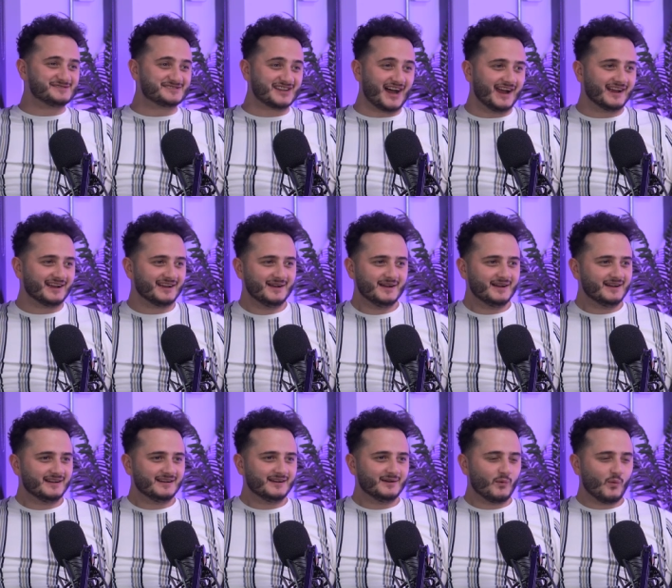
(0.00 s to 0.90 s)
I was like,
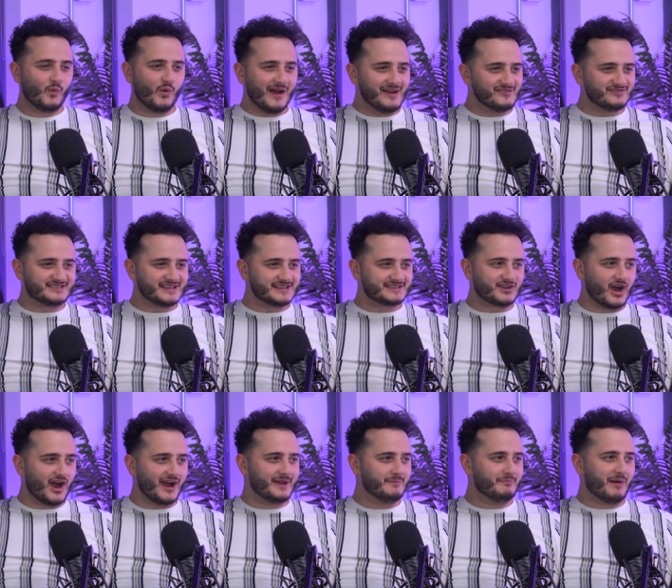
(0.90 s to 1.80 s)
where is this
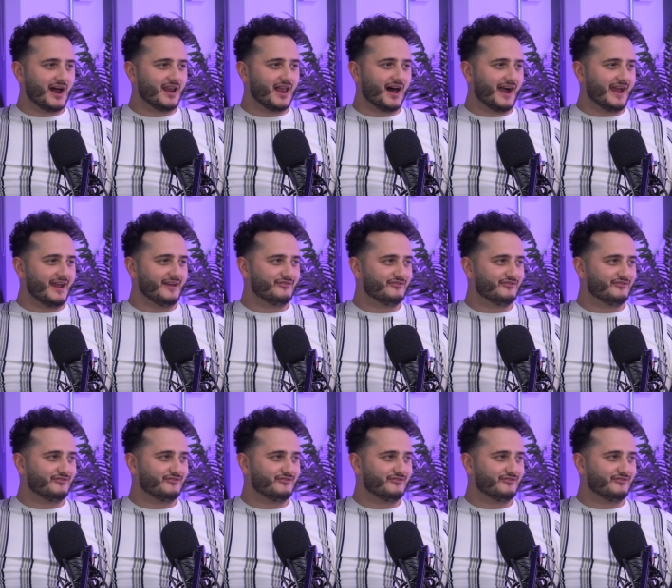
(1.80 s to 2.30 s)
guy in my life?